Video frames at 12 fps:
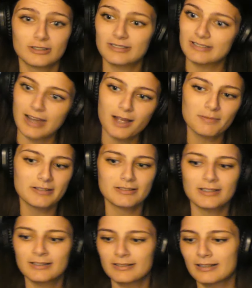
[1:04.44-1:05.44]
Tommy's
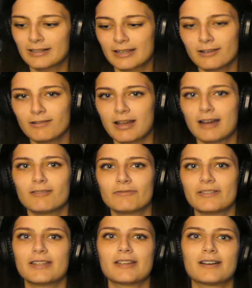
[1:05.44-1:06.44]
then going to kill
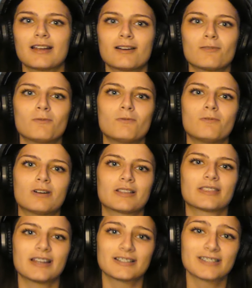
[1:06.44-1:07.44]
Alfie, and I don't
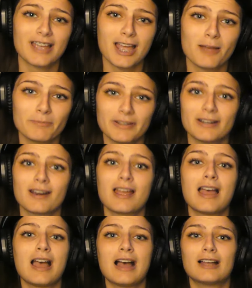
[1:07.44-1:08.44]
want that to happen.
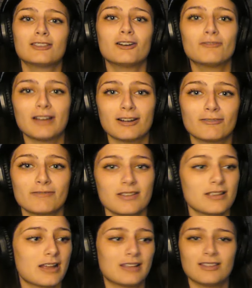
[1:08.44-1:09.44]
I love
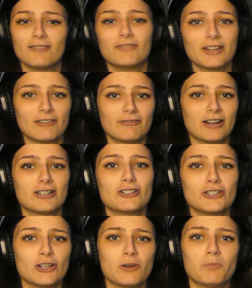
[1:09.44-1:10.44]
Alfie, I love their
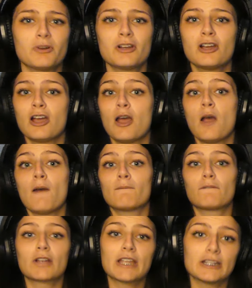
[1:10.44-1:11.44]
friendship.
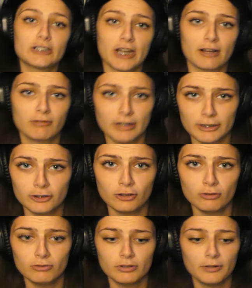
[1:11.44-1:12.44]
Forget Changretta,
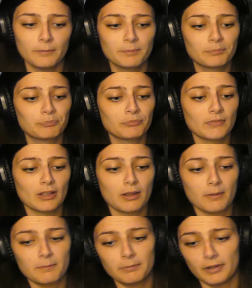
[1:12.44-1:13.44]
dude.
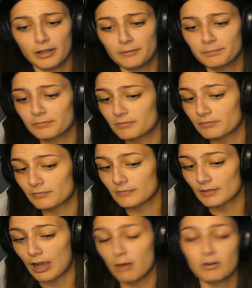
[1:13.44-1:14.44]
But
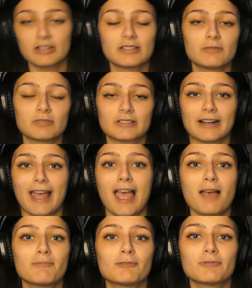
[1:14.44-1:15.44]
I want to see what's going to
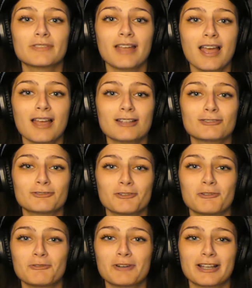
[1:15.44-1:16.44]
happen with that,
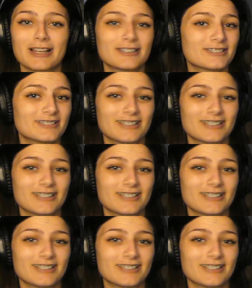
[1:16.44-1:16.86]
so I guess